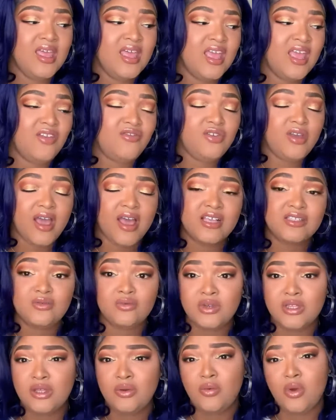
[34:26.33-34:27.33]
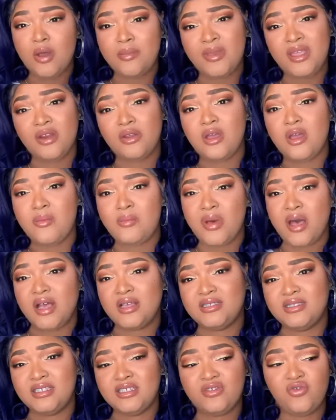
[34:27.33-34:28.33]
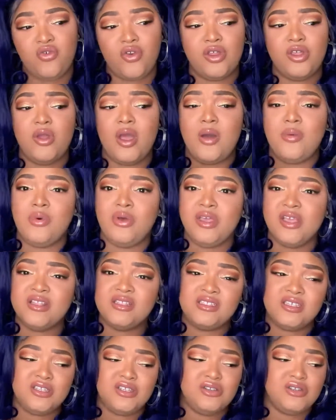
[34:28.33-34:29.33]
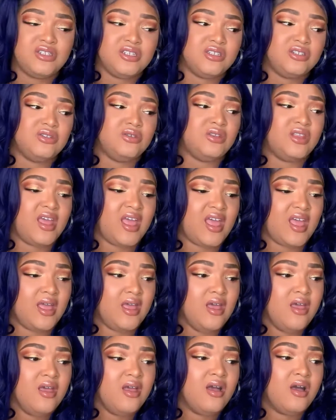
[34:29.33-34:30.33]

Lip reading: If you guys really want me to unbox these for you, I will continue to do that.